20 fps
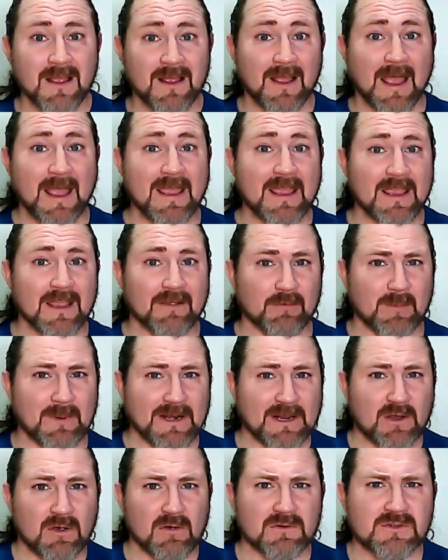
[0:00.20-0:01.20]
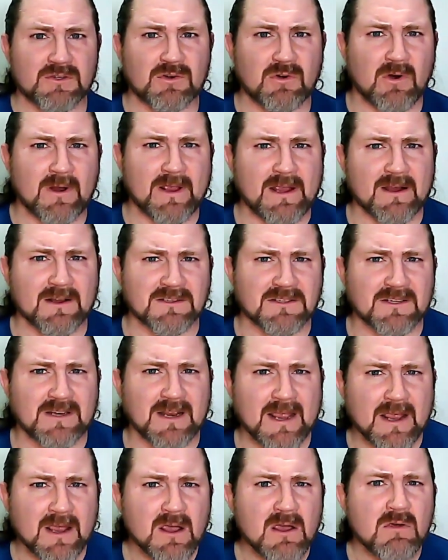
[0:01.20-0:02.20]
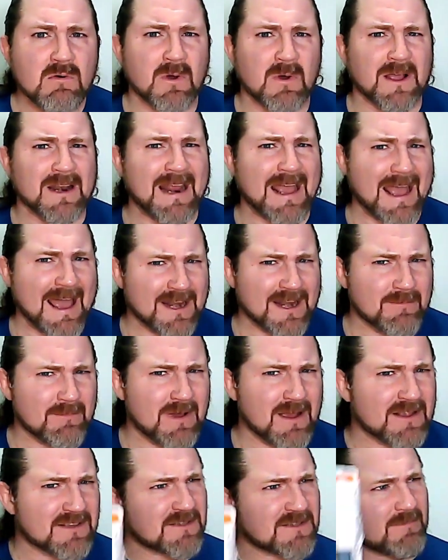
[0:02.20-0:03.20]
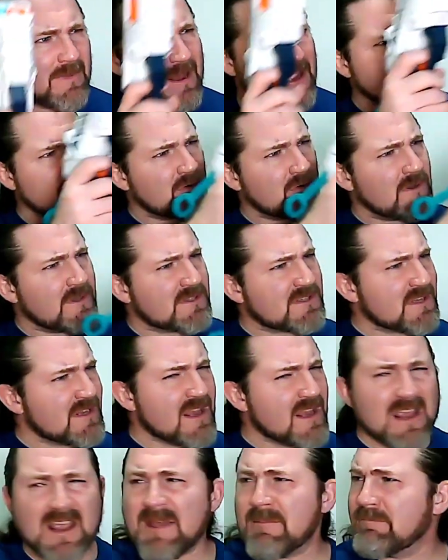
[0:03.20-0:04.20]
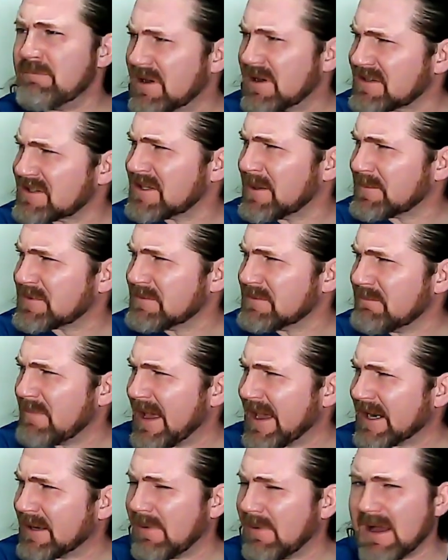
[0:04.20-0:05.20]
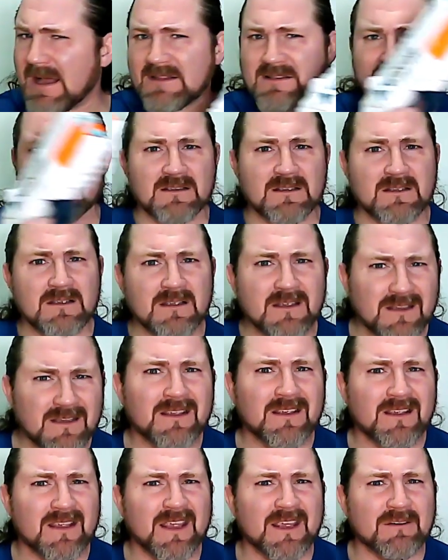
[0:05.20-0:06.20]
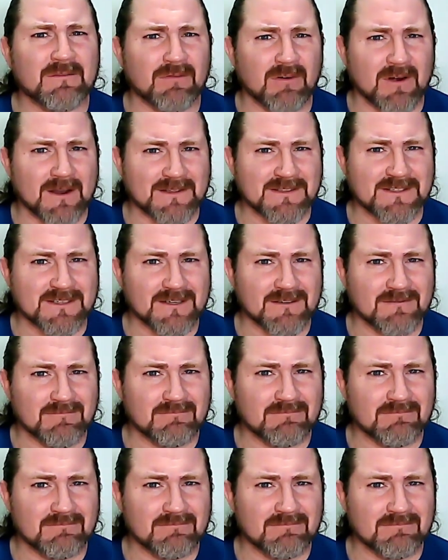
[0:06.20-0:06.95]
Hey everybody, Coach Troy here, and today we're going to atomize some androids and bust up some BattleBots in Frenzy.